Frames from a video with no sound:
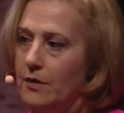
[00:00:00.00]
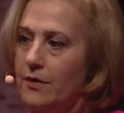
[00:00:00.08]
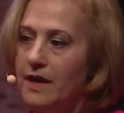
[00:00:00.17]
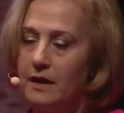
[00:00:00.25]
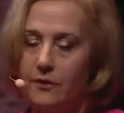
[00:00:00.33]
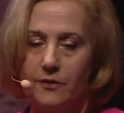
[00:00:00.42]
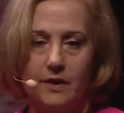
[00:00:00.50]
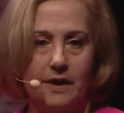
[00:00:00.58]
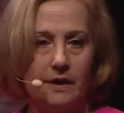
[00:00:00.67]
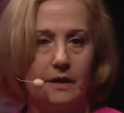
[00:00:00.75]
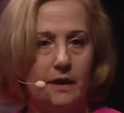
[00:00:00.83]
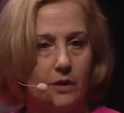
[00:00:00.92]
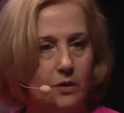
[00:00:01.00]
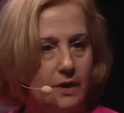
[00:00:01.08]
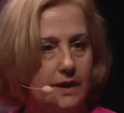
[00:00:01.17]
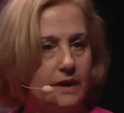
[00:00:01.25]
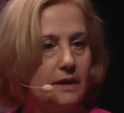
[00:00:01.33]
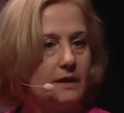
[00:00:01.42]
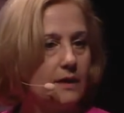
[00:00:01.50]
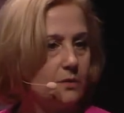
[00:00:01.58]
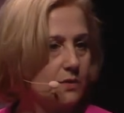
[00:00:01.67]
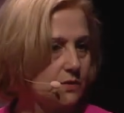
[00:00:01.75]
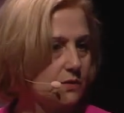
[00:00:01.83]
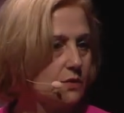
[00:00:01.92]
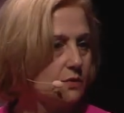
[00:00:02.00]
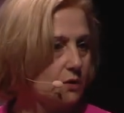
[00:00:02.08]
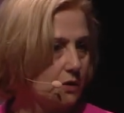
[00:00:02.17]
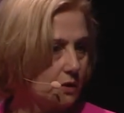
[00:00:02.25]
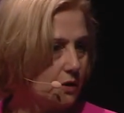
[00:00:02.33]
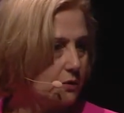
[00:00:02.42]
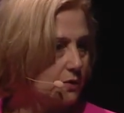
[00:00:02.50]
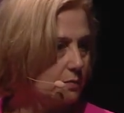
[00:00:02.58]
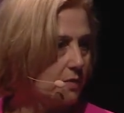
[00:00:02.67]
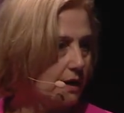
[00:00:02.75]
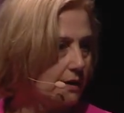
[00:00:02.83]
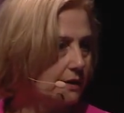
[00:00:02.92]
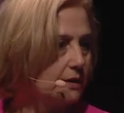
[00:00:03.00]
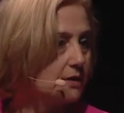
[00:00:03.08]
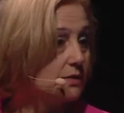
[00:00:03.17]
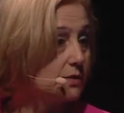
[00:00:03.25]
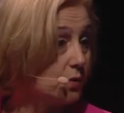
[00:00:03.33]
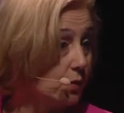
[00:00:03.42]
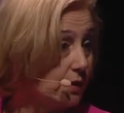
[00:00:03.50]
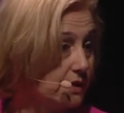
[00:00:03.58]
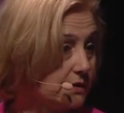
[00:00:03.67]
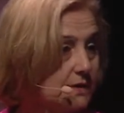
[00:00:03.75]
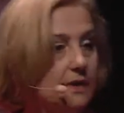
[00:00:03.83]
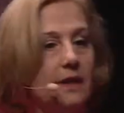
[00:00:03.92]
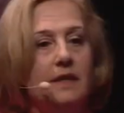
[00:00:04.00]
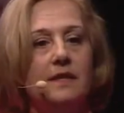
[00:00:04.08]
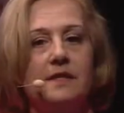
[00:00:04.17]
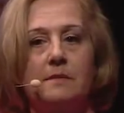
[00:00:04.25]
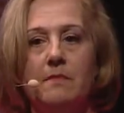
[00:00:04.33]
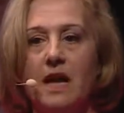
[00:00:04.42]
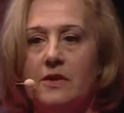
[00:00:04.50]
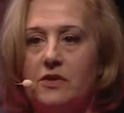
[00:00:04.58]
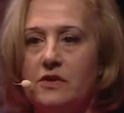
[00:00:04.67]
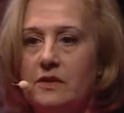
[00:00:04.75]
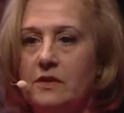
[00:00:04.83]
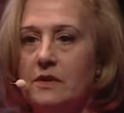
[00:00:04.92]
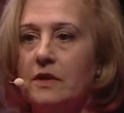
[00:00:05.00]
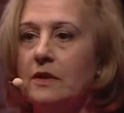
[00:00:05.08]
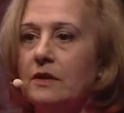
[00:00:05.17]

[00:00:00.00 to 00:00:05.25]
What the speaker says: Thankfully, a colleague that was close by saw it and he smashed